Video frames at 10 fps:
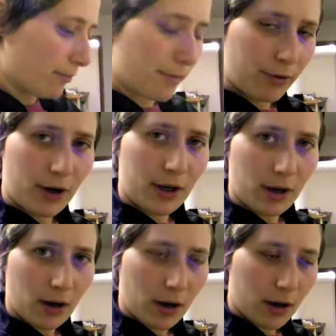be pretty
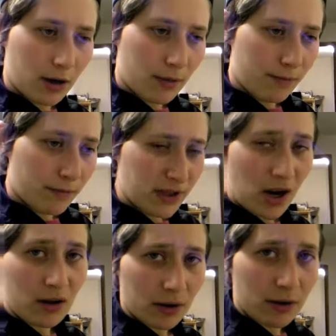
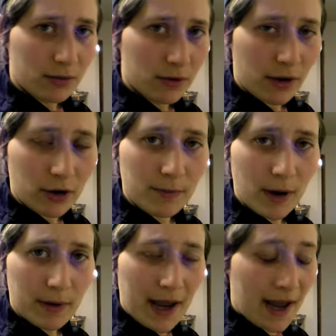solid. Then you'll be
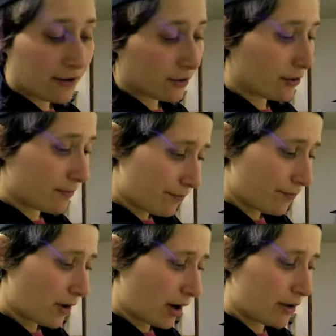able to handle them,
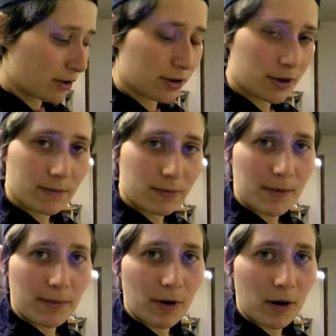and then you just
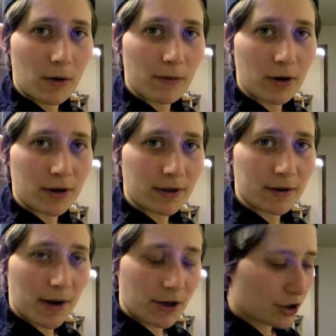tip them right over onto the
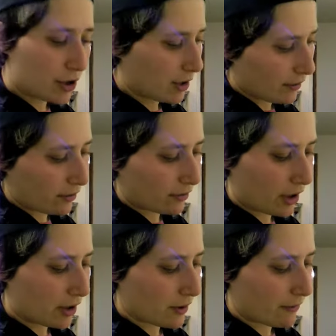mesh sheet, and then it'll
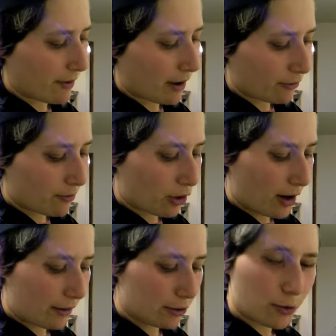dehydrate for about 3 more
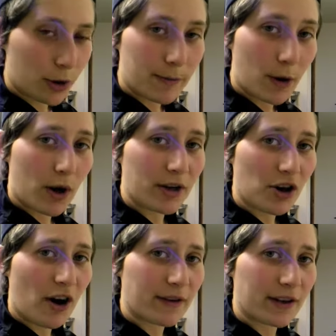hours. You want it to be quite
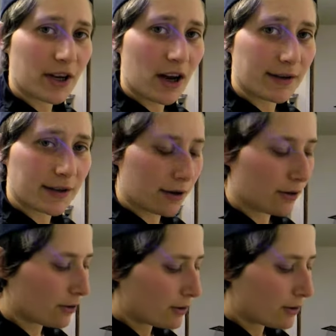soft inside still.